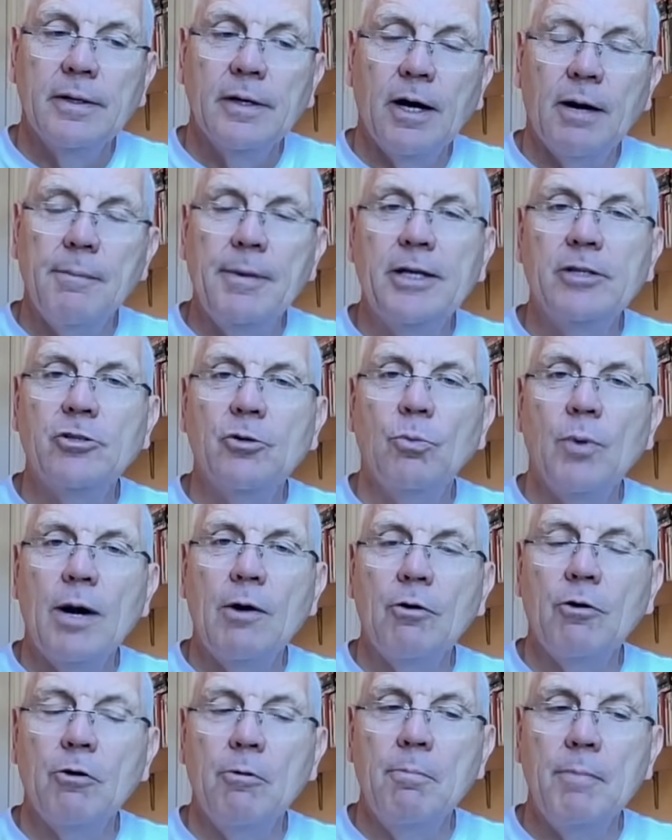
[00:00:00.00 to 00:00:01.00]
I'm here to
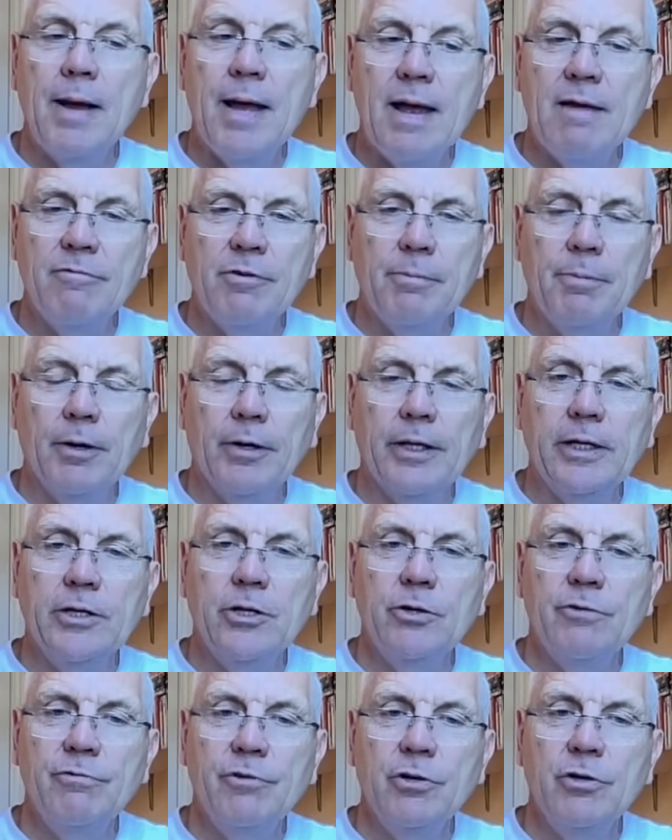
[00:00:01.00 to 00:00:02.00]
welcome everybody,
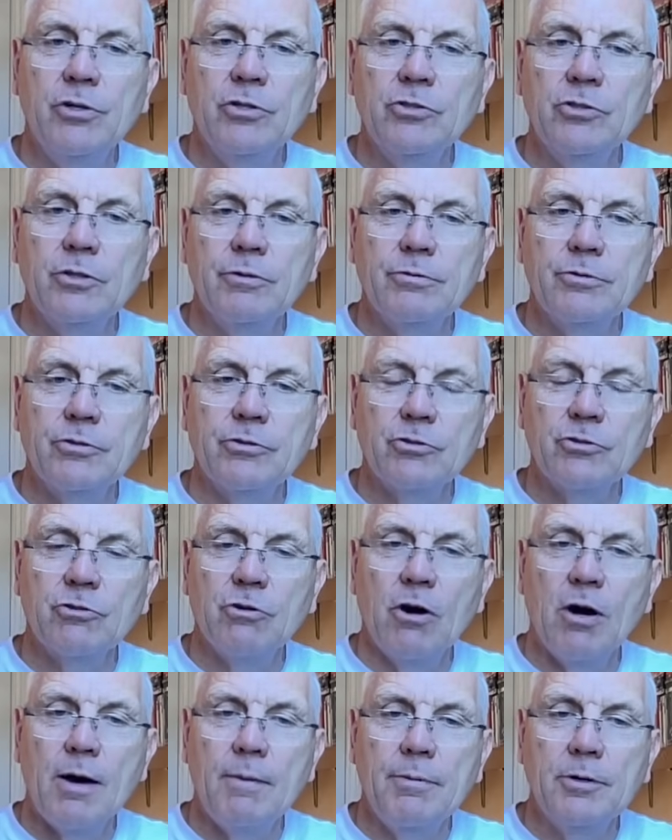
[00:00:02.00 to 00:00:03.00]
new viewers, new
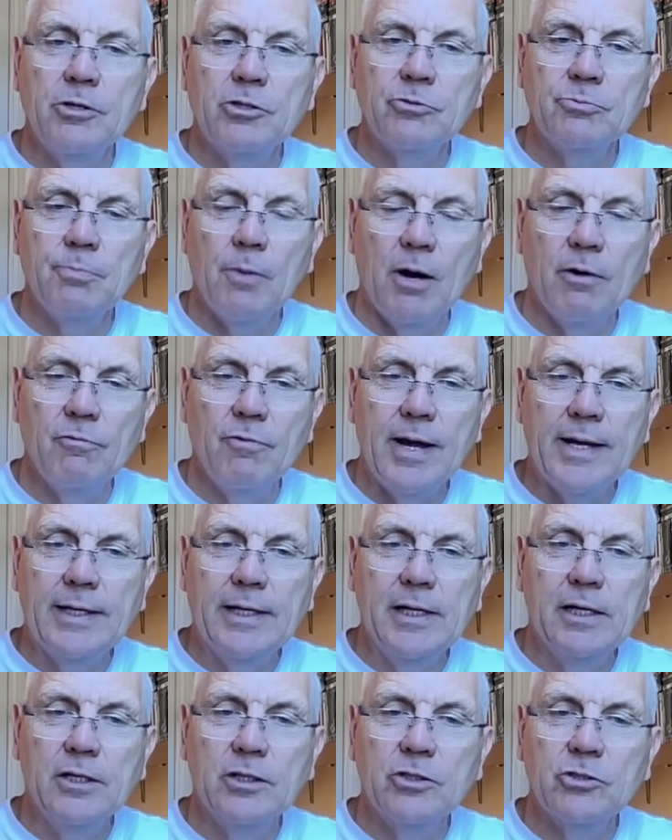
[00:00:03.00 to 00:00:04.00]
subscribers, my
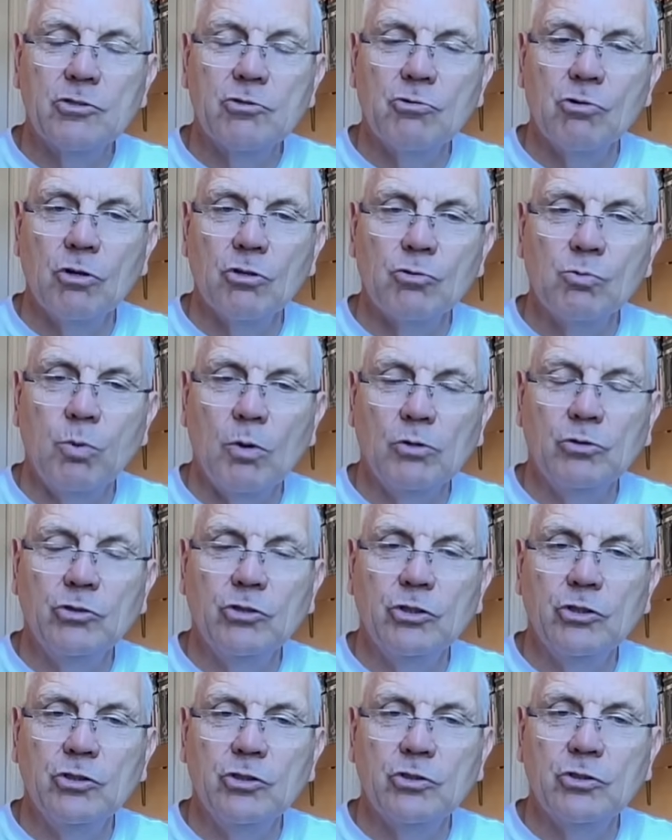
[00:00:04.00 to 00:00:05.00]
regulars, cross
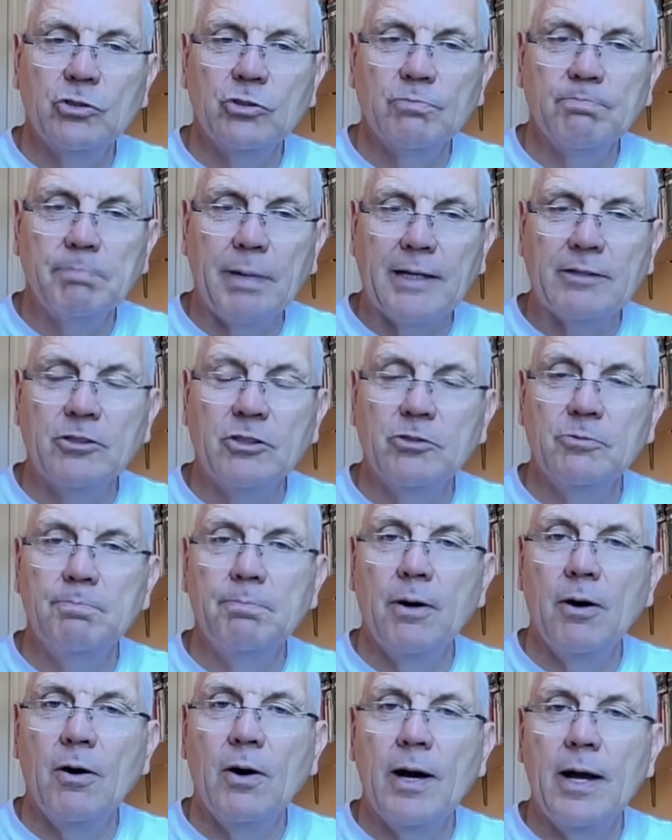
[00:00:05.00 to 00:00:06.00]
watchers, passers
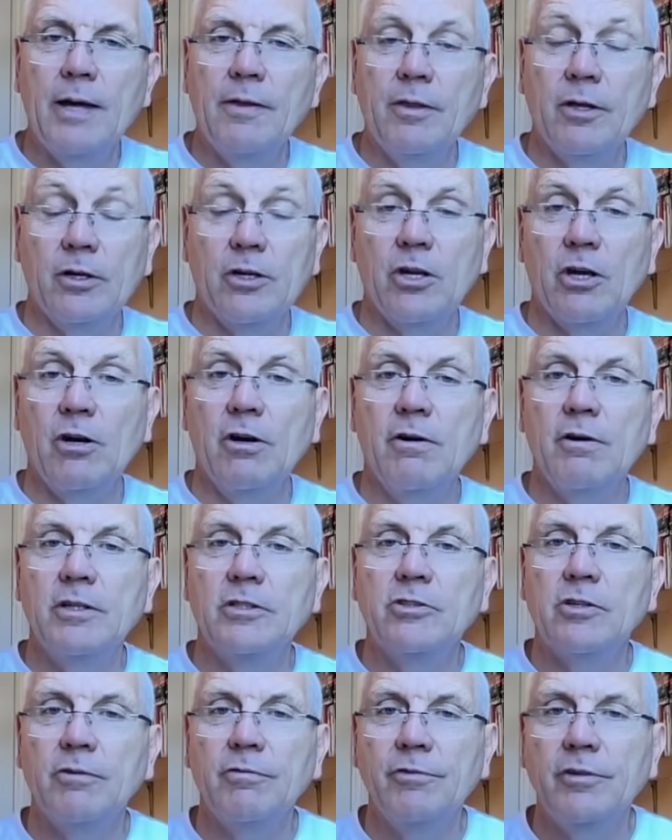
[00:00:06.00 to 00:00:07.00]
by, the
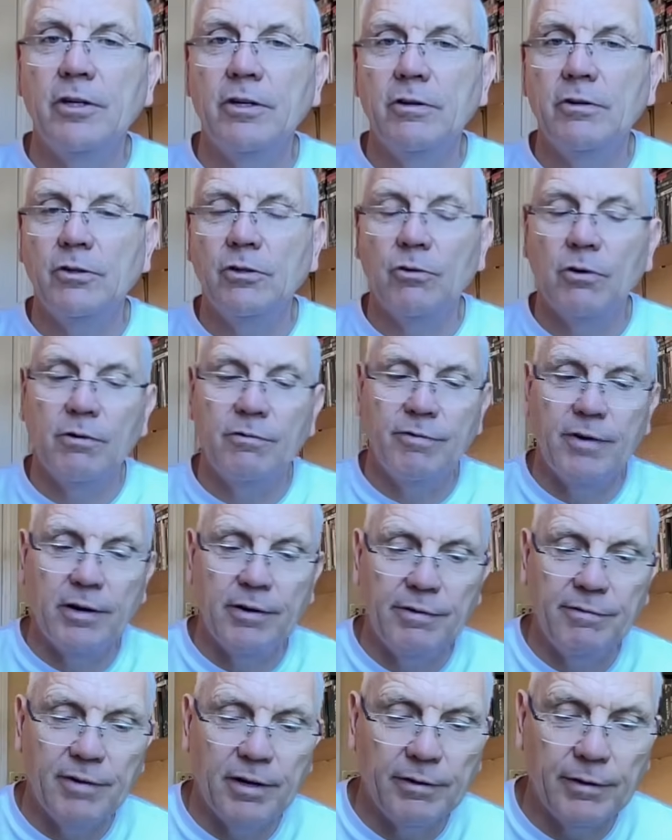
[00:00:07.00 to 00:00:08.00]
curious of you. You're all
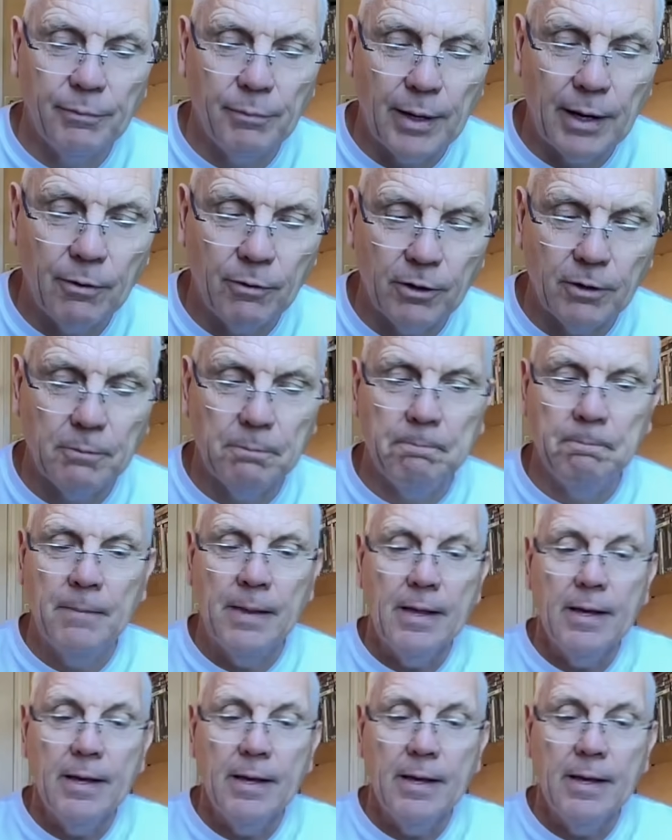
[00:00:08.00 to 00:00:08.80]
very, very welcome.